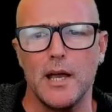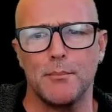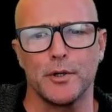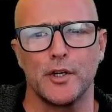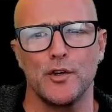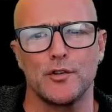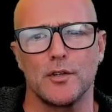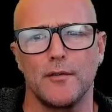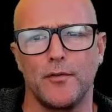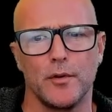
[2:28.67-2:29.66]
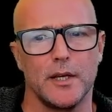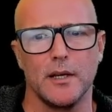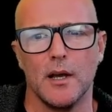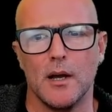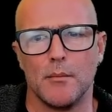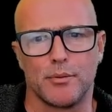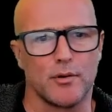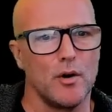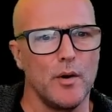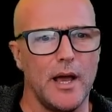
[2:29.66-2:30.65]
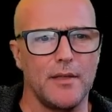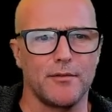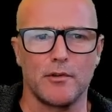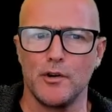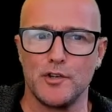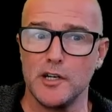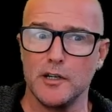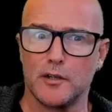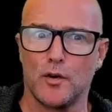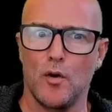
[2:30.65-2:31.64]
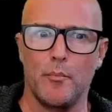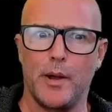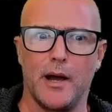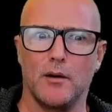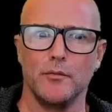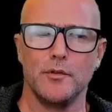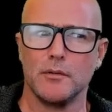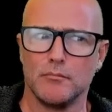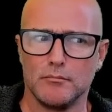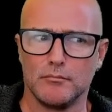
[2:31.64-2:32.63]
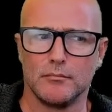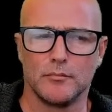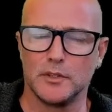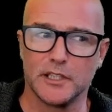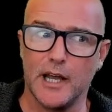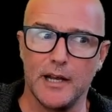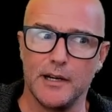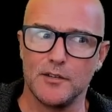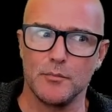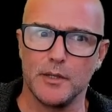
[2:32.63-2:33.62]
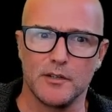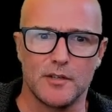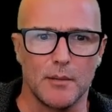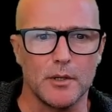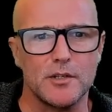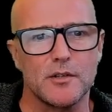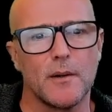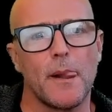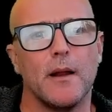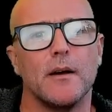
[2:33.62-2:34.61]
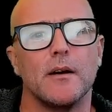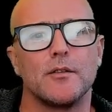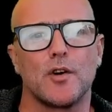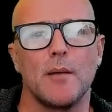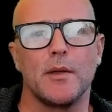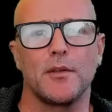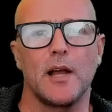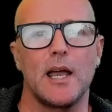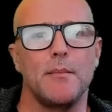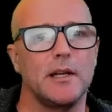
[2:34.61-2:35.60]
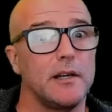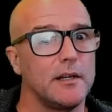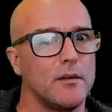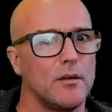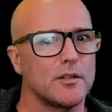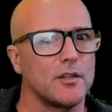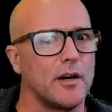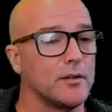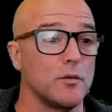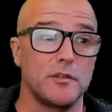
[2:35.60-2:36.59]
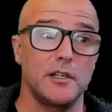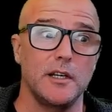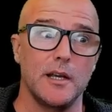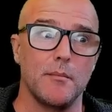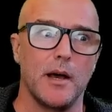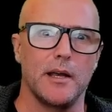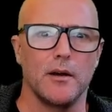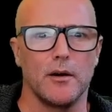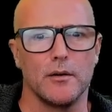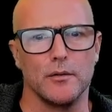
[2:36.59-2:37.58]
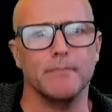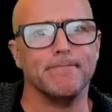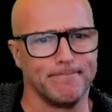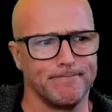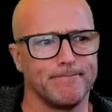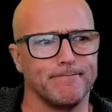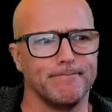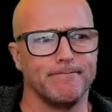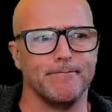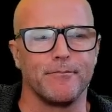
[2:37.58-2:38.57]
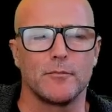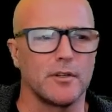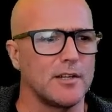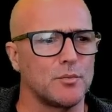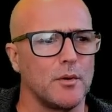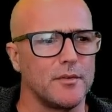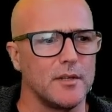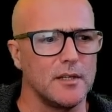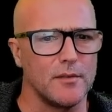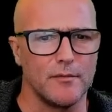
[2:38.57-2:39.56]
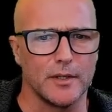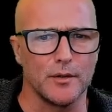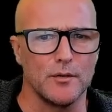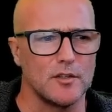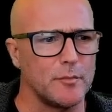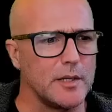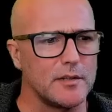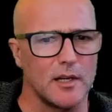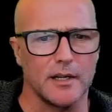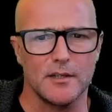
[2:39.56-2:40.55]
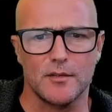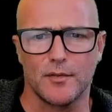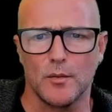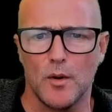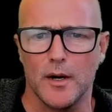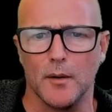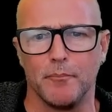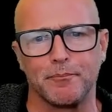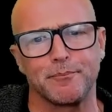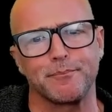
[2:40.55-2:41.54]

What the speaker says: a precursor for the proatherogenic compound, which again hasn't been established, trimethylamine N-oxide, or TMAO. So that's what the vagoons have been telling us for a while.